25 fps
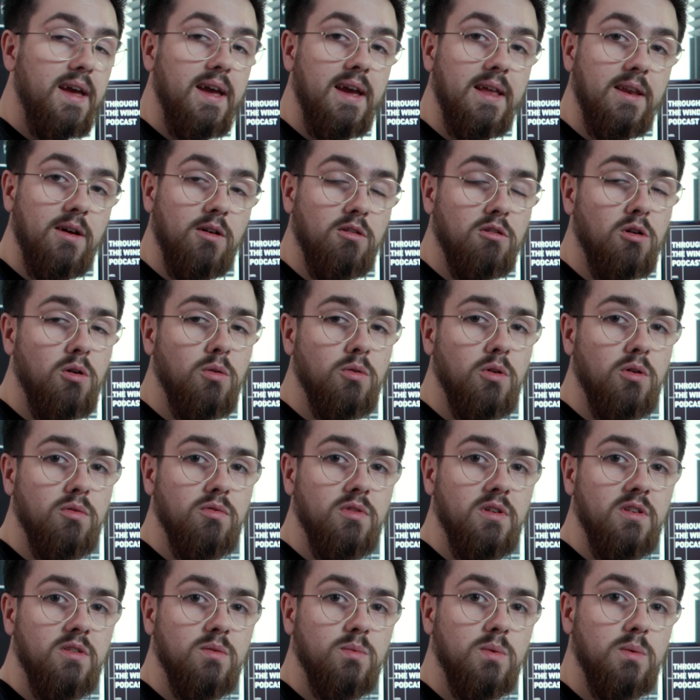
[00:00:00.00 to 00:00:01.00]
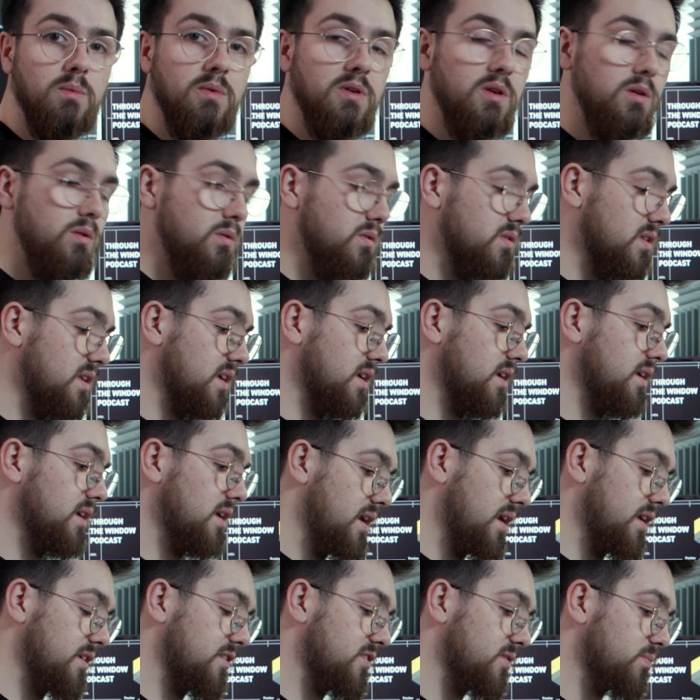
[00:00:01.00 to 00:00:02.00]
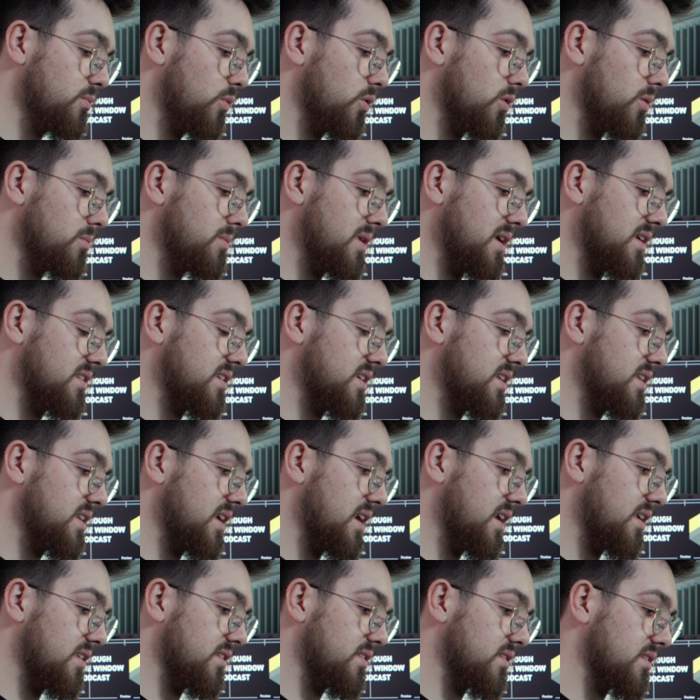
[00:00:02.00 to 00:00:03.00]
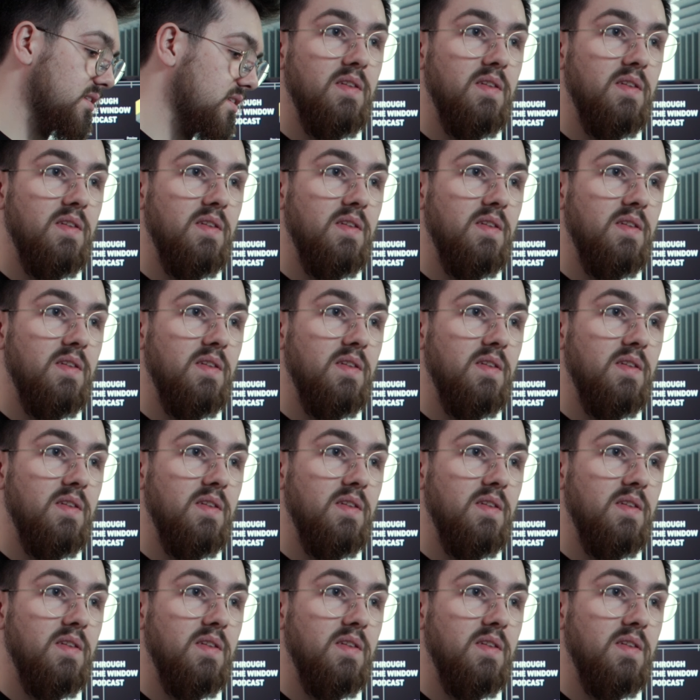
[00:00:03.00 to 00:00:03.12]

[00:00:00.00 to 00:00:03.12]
In our old office, we were using a smaller mixing desk,